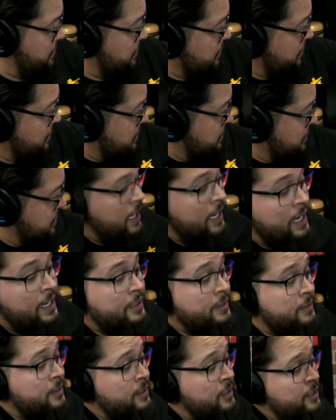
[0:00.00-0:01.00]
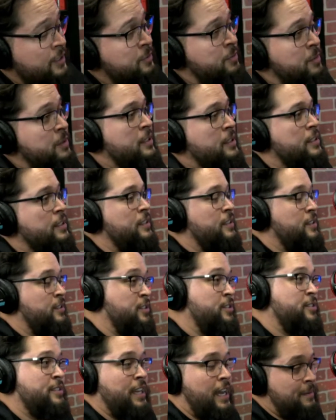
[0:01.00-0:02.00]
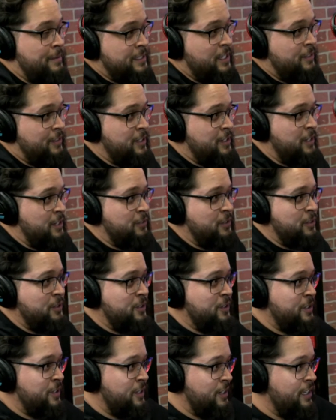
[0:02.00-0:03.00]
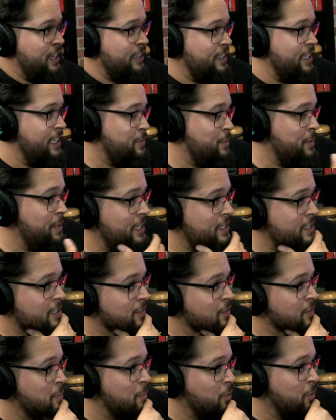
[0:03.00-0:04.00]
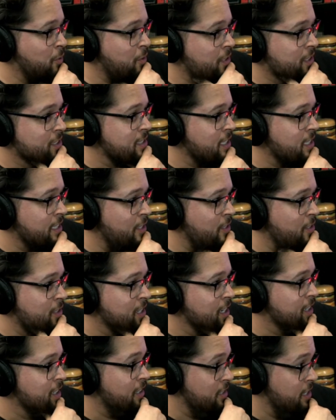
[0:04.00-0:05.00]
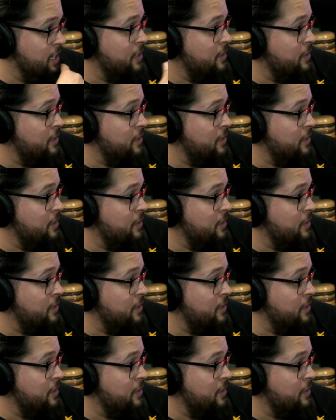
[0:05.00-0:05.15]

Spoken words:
Ty, Tom and Jeff, I don't know if you got the explanation of the pull list. I know you're not. Yeah.